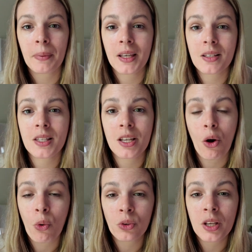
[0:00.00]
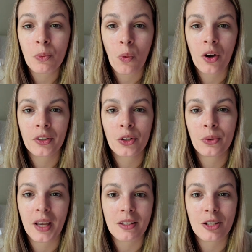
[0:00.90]
He's the only one who
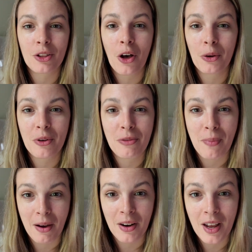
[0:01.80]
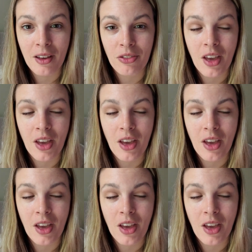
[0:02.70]
gets along with Meredith,